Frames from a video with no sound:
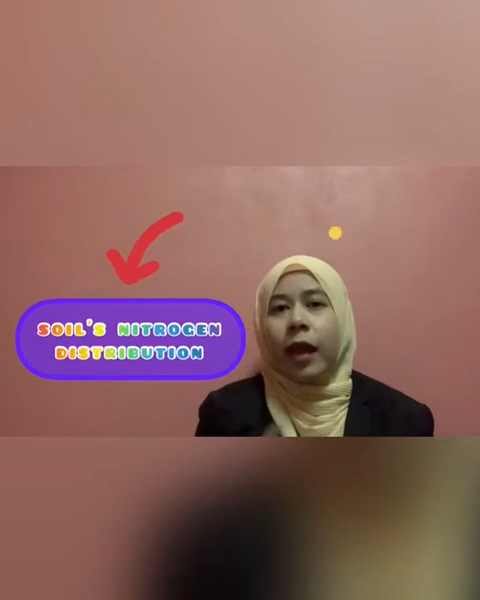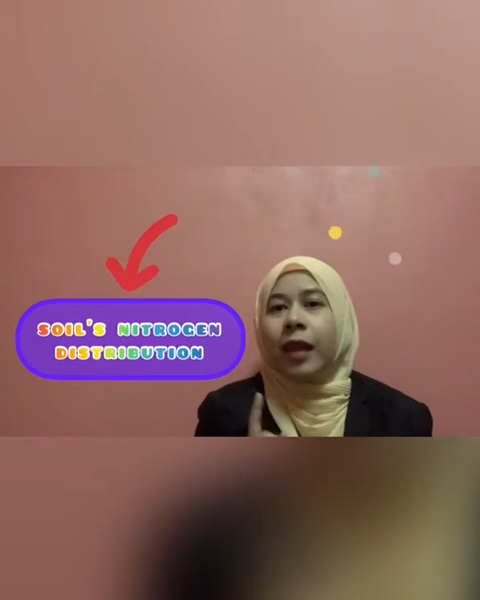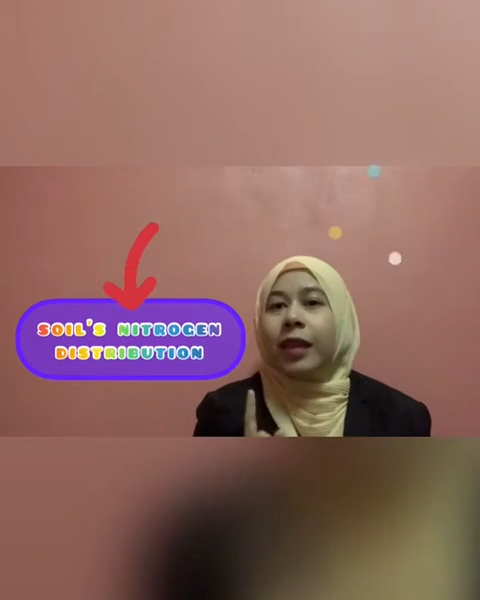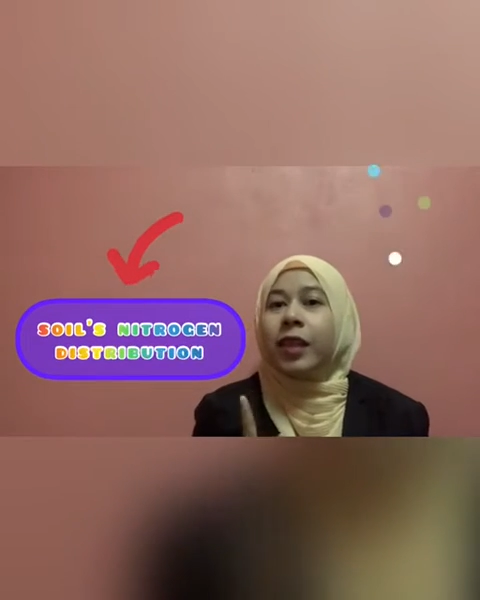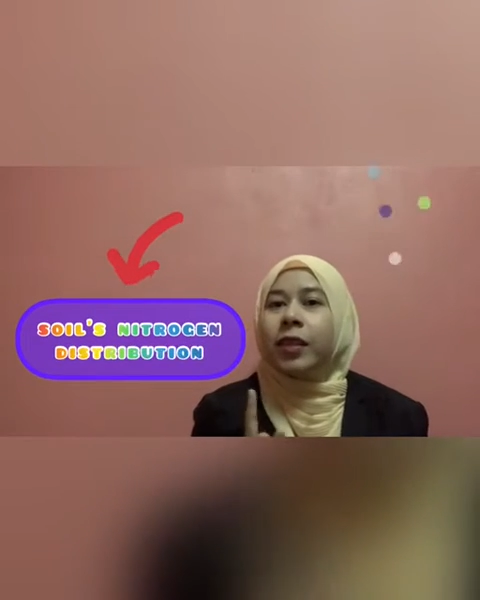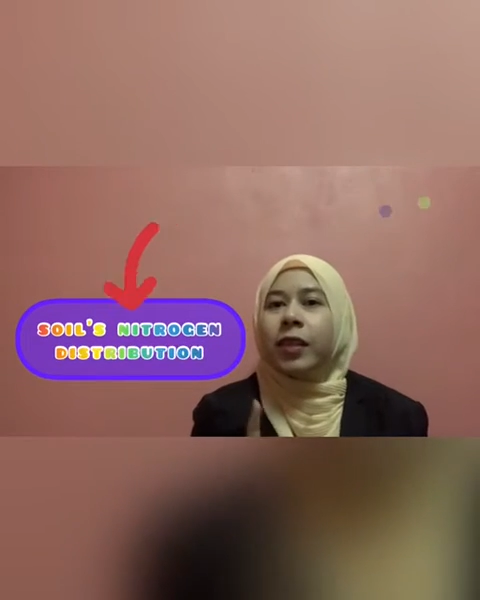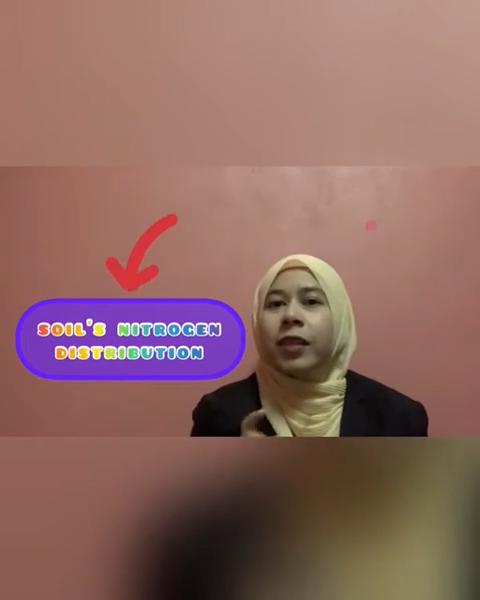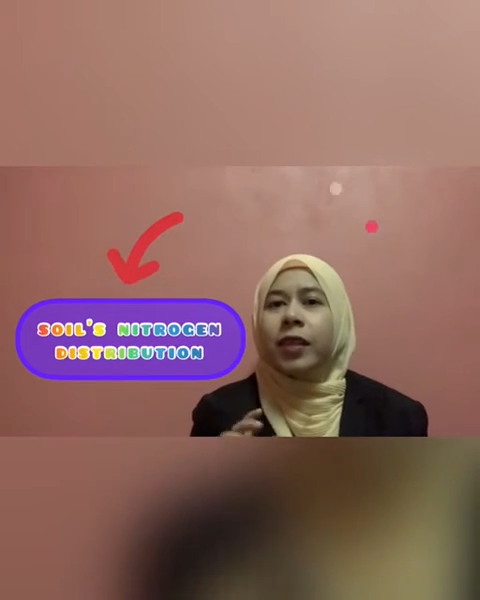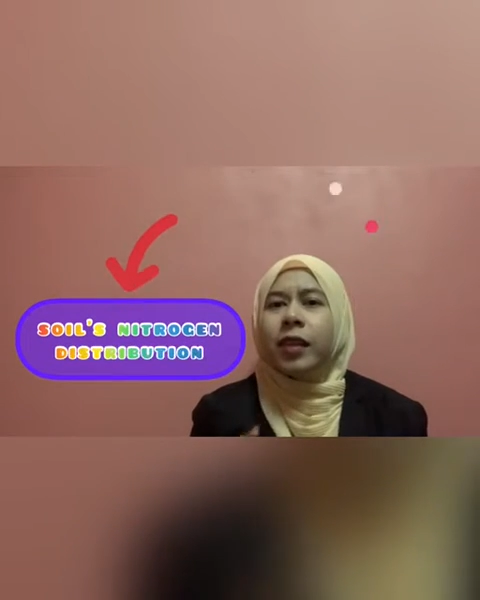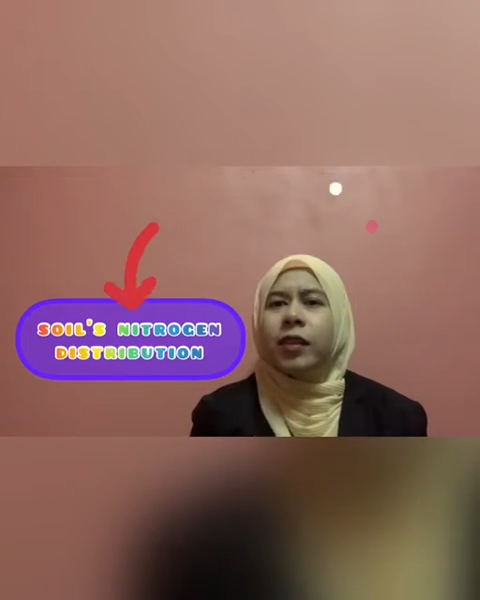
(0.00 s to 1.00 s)
This is
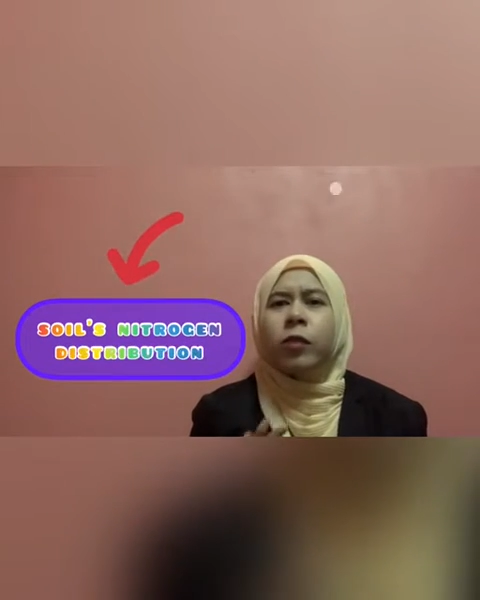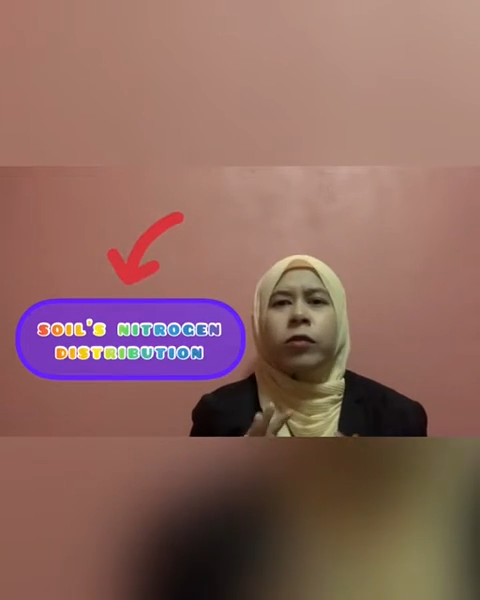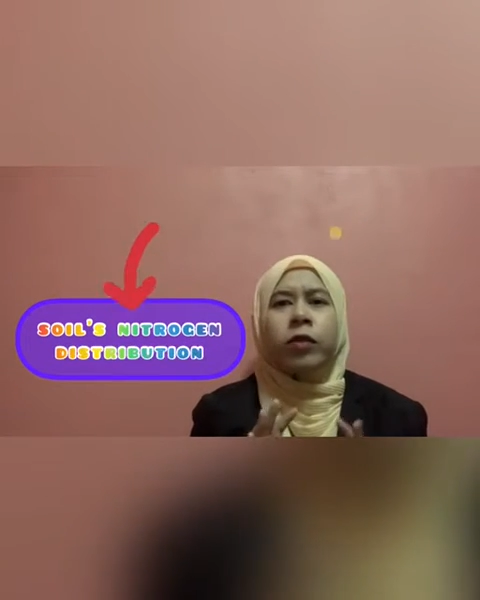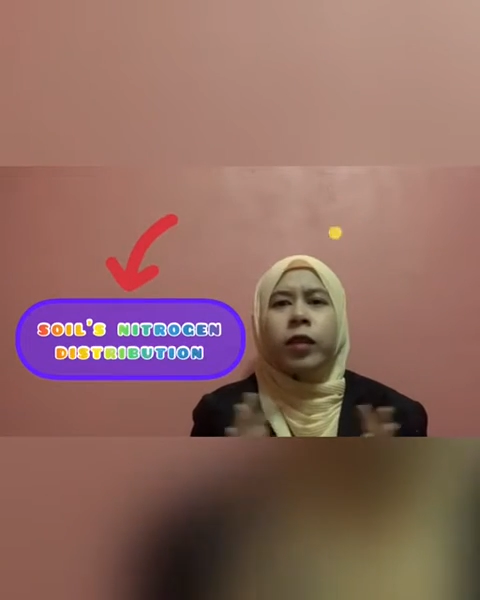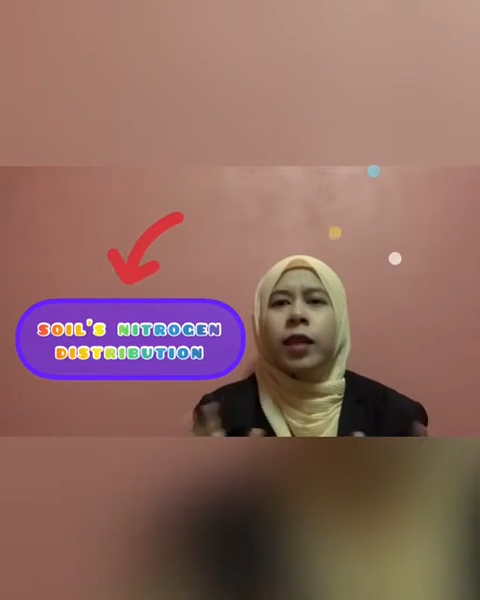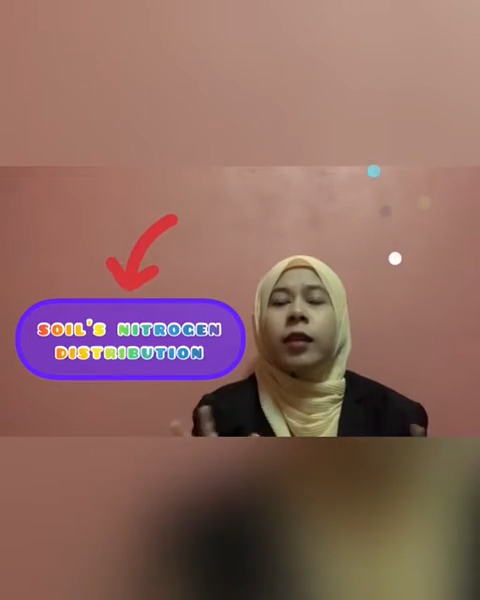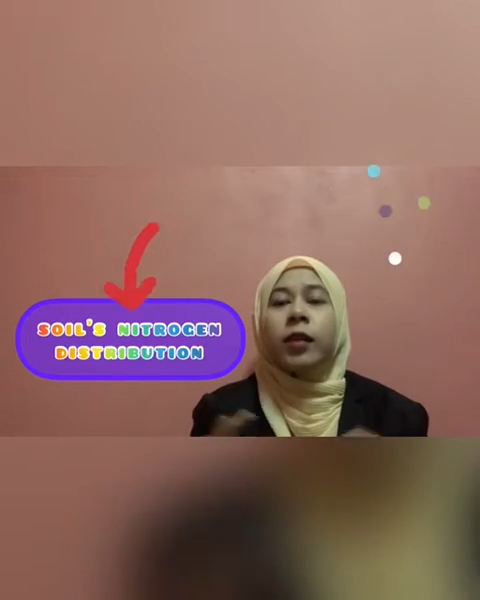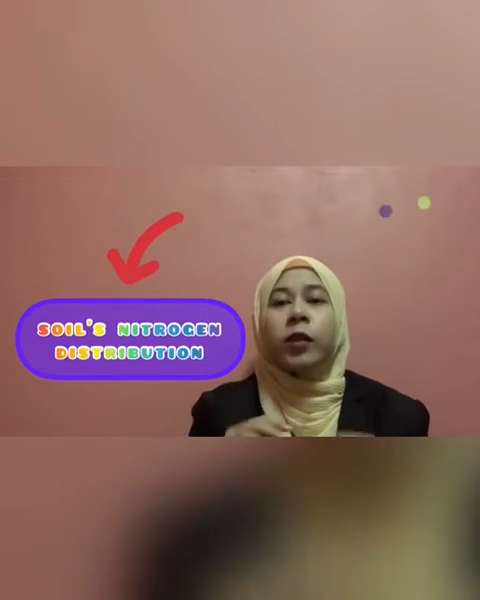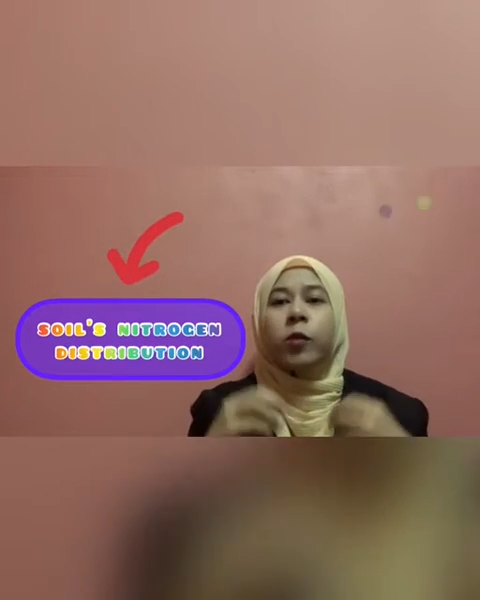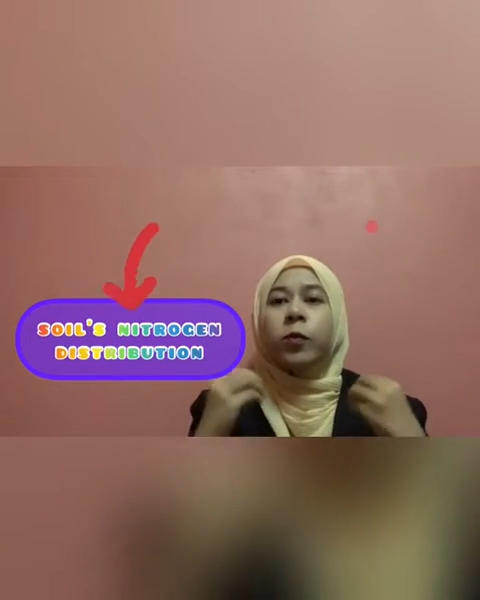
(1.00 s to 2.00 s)
since nutrient
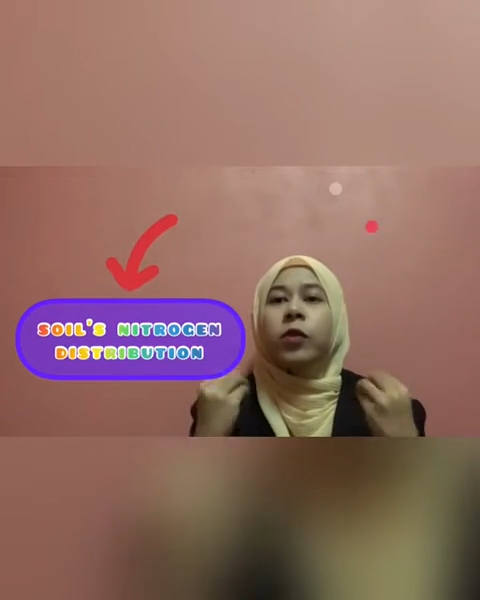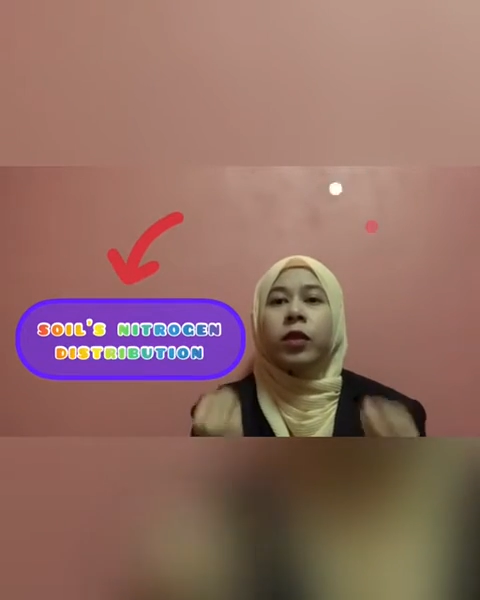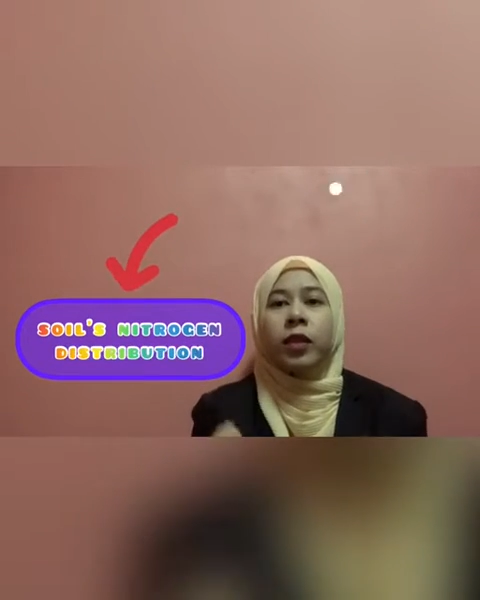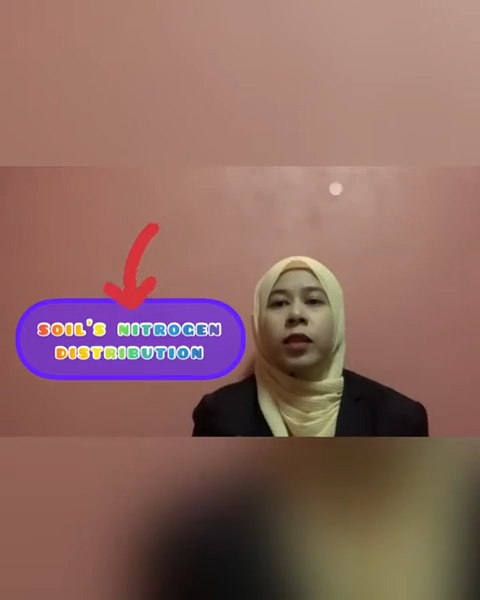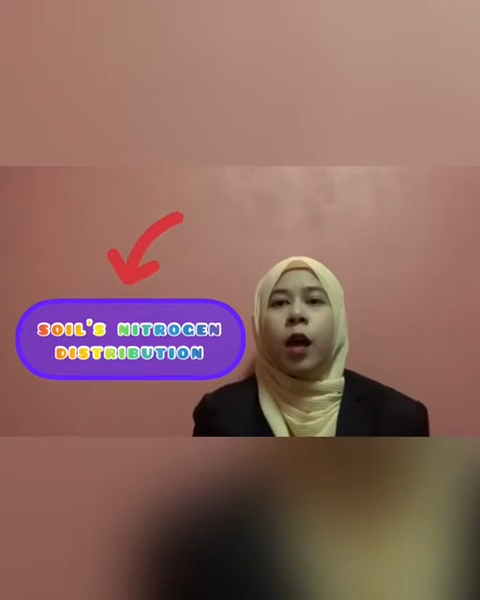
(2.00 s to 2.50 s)
distribution